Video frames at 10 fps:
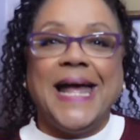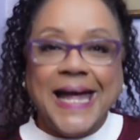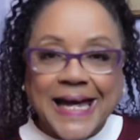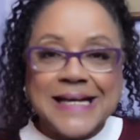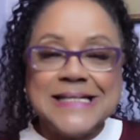
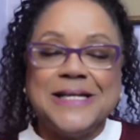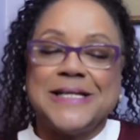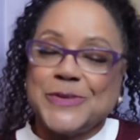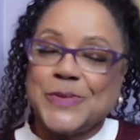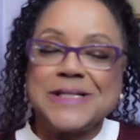and
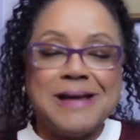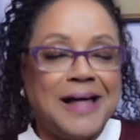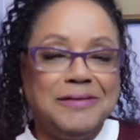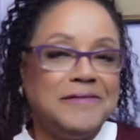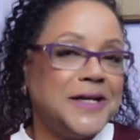this was
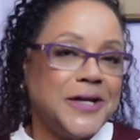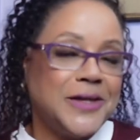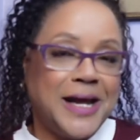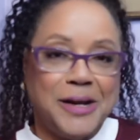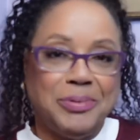not the video
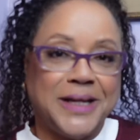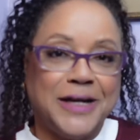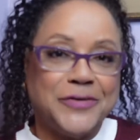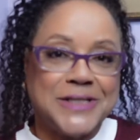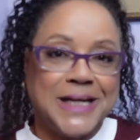that I had
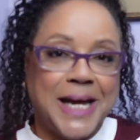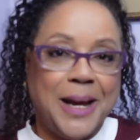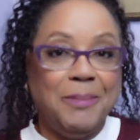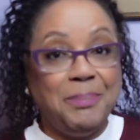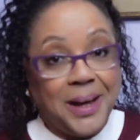planned for today,